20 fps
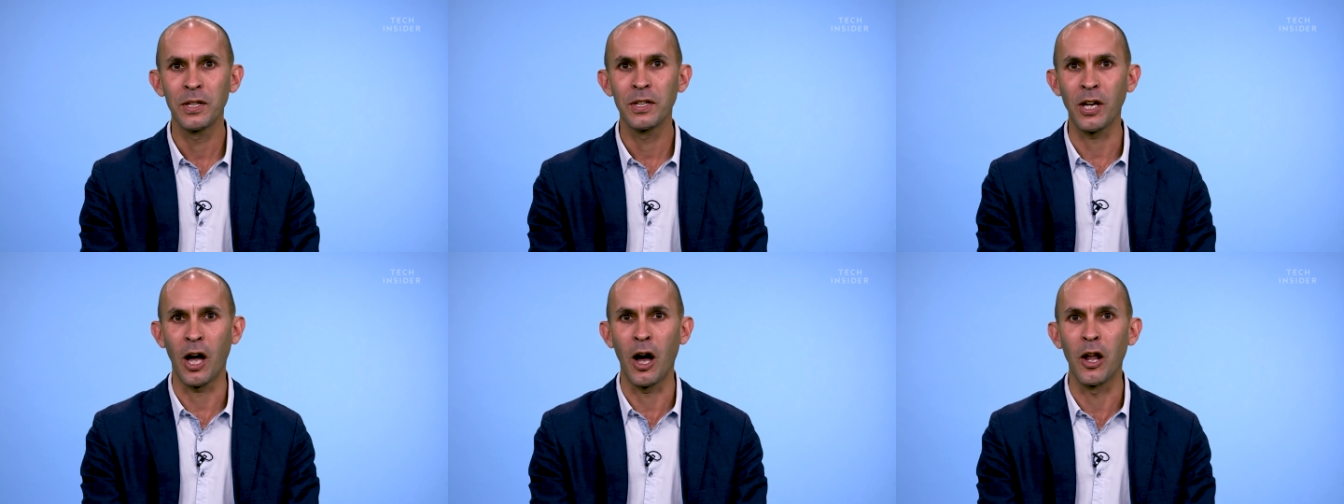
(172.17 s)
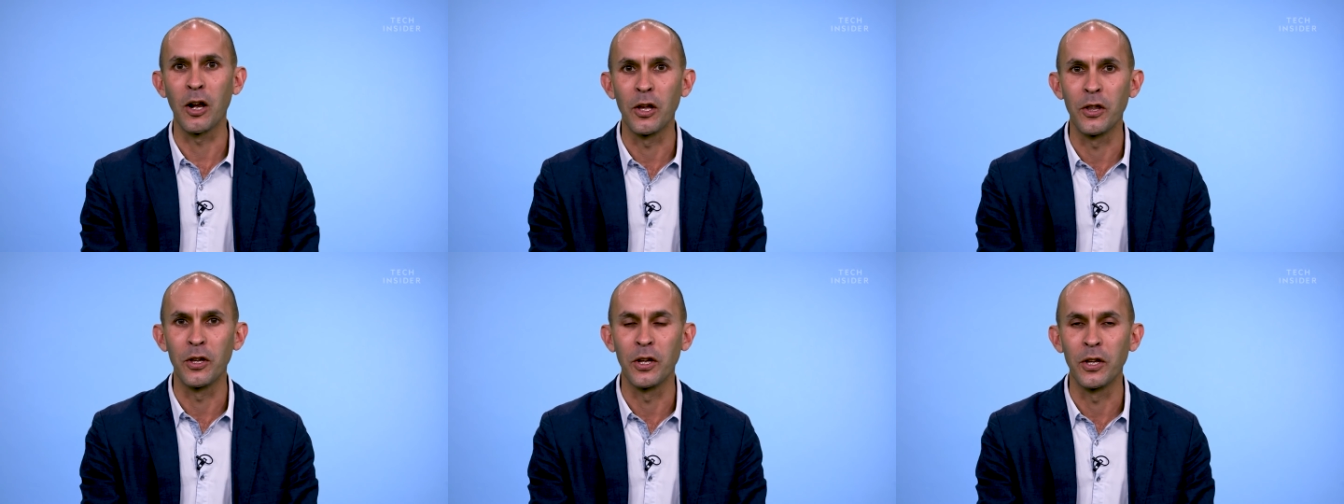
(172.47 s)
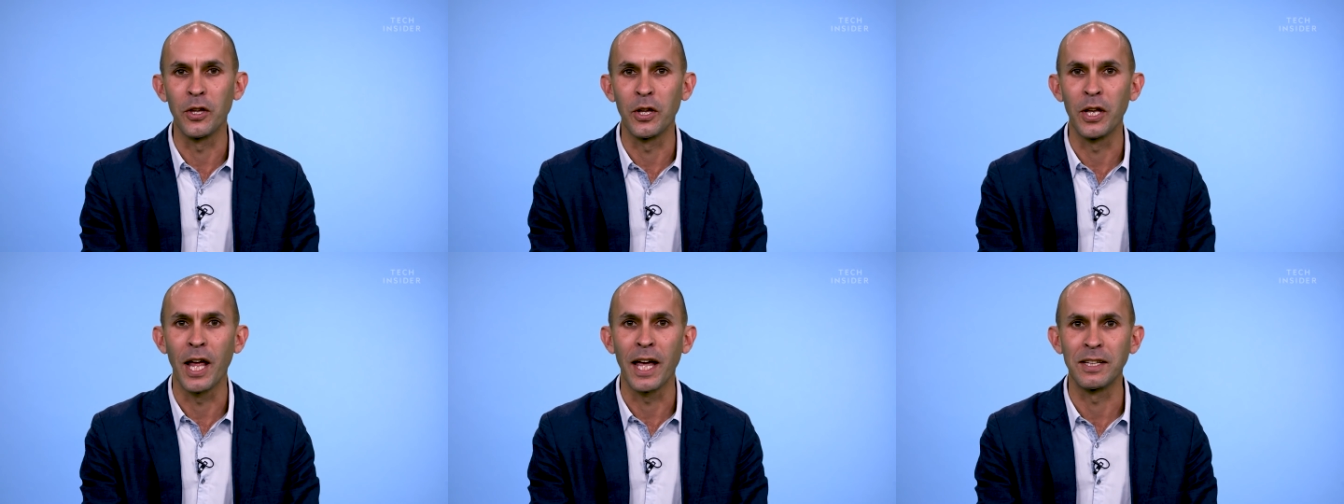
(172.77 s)
color
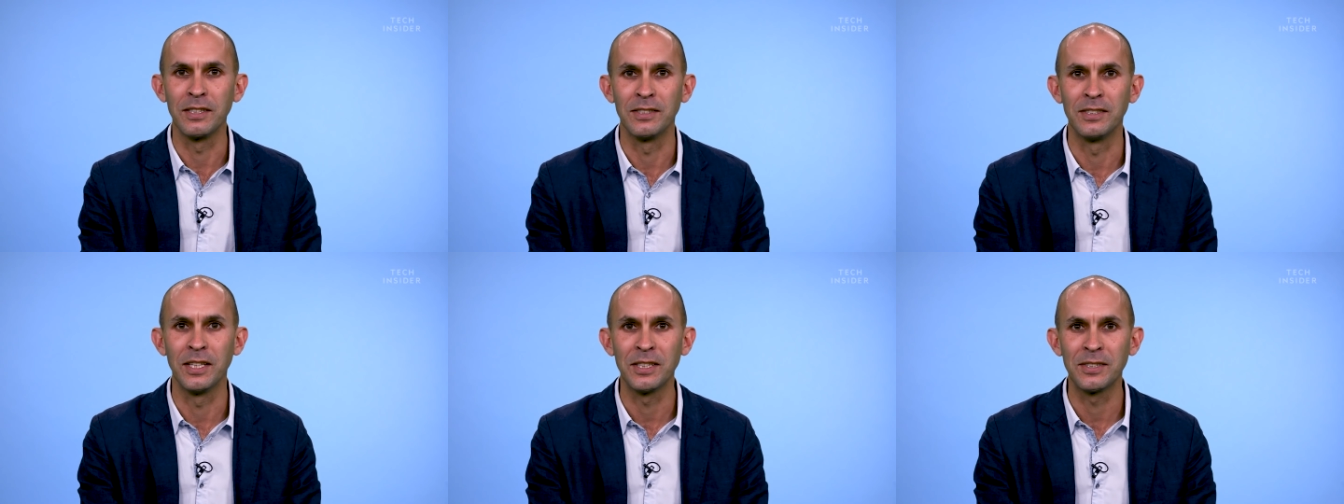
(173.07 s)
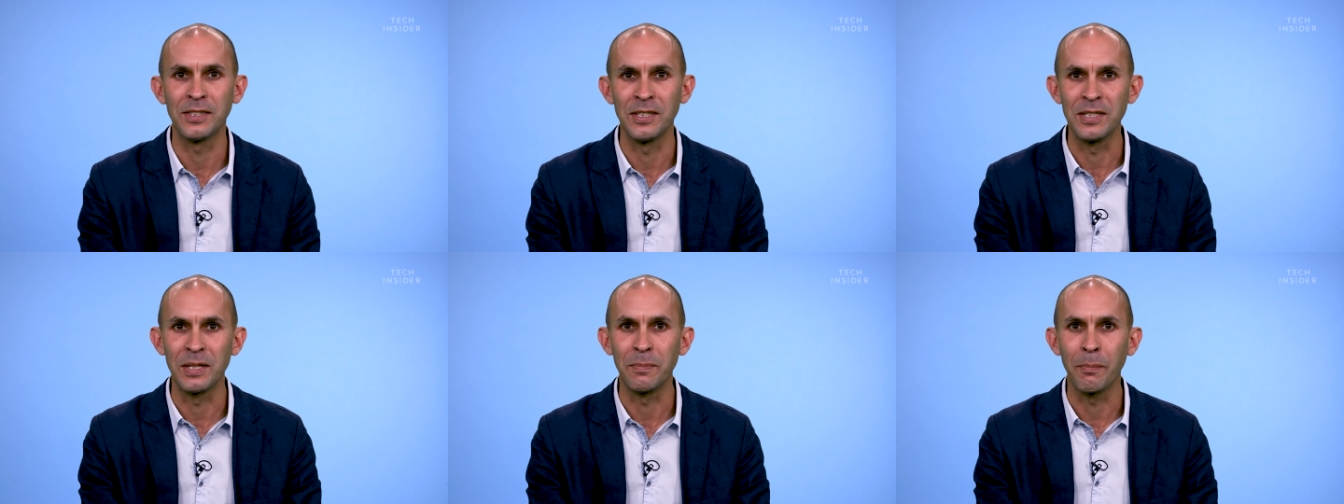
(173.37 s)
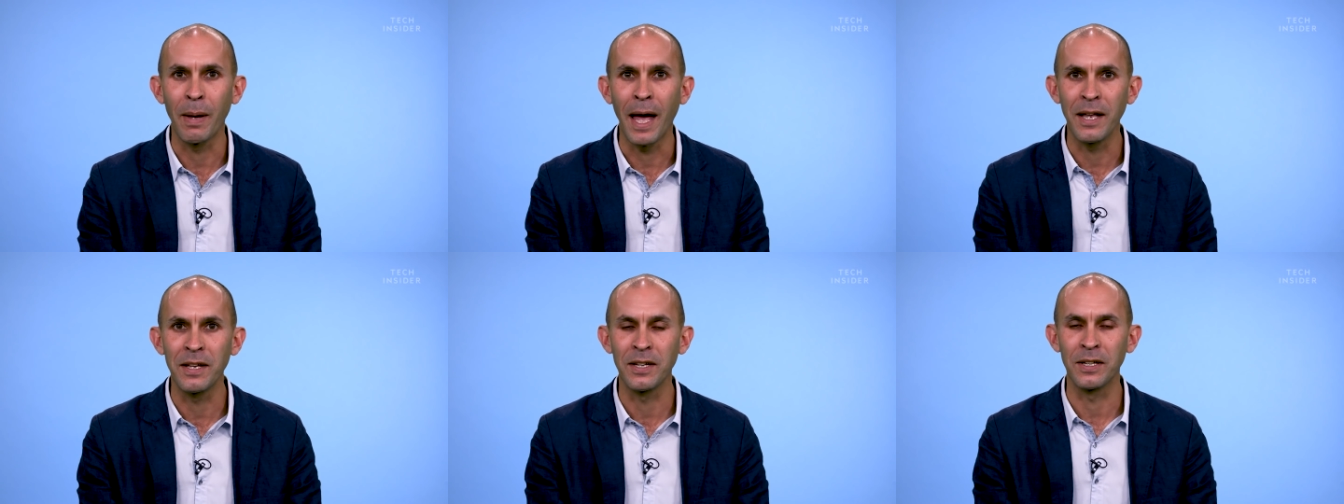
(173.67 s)
that, that exists
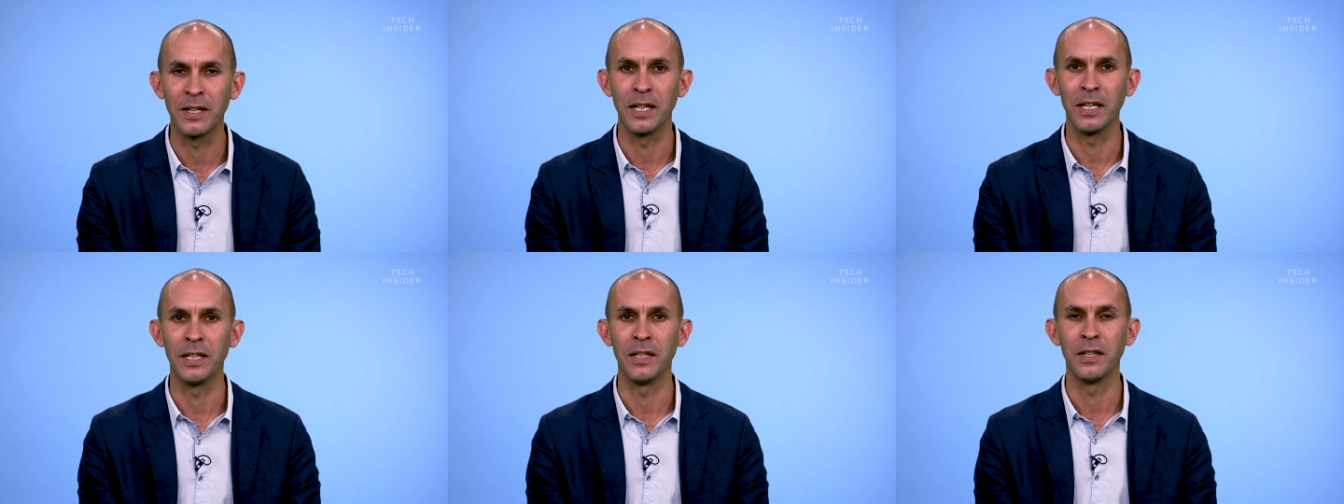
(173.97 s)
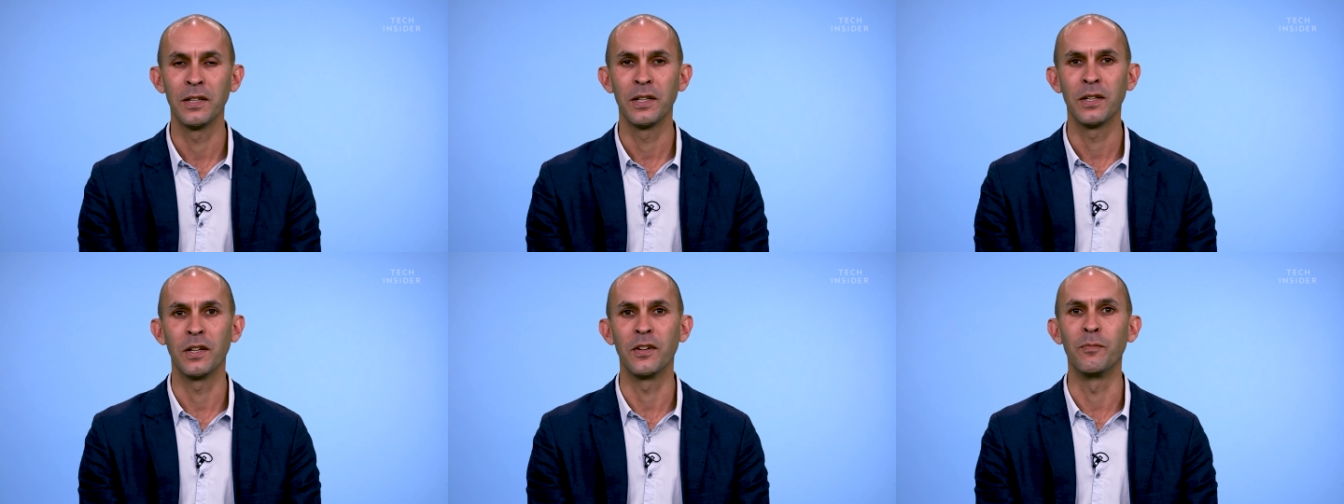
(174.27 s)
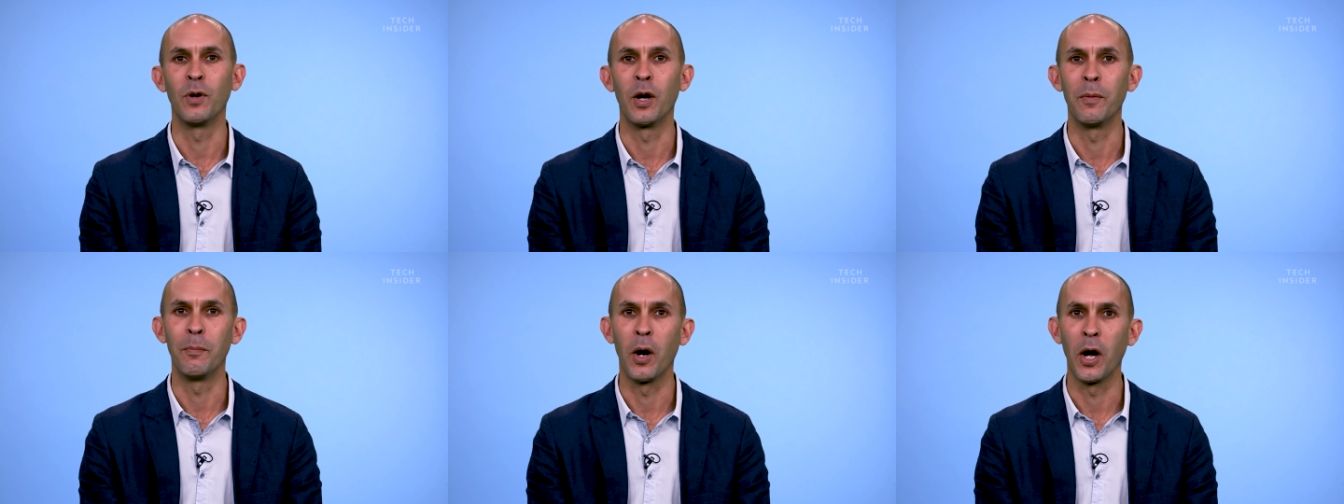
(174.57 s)
independently
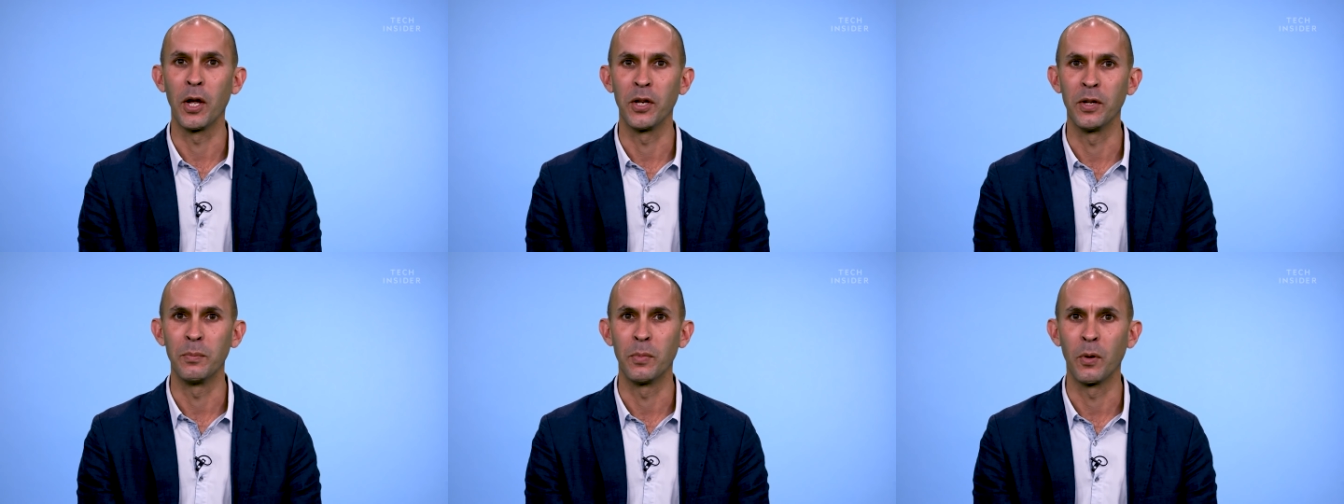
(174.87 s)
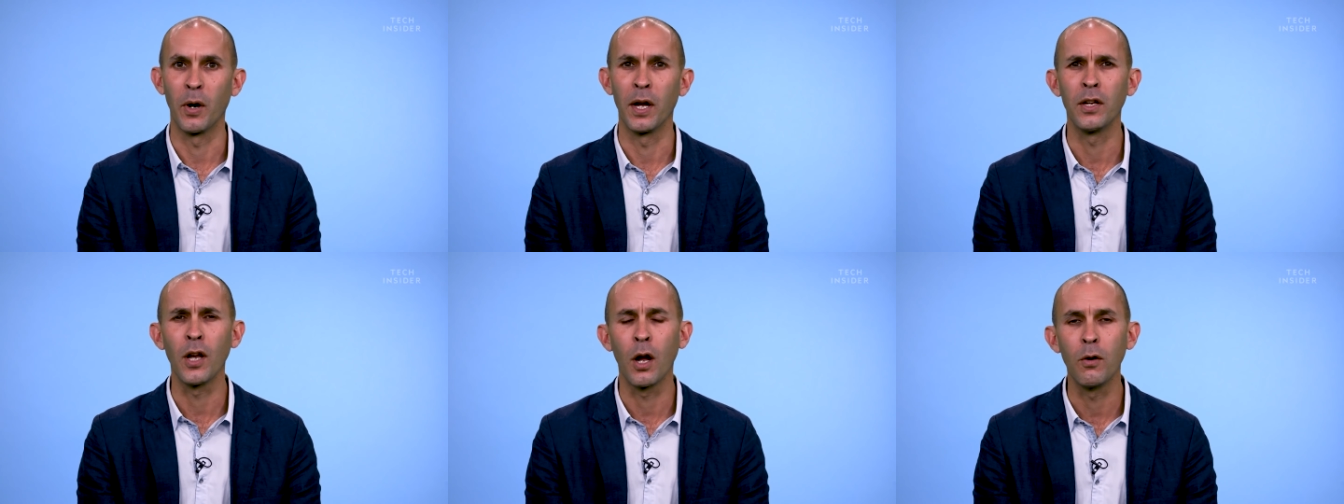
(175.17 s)
of my mind and brain.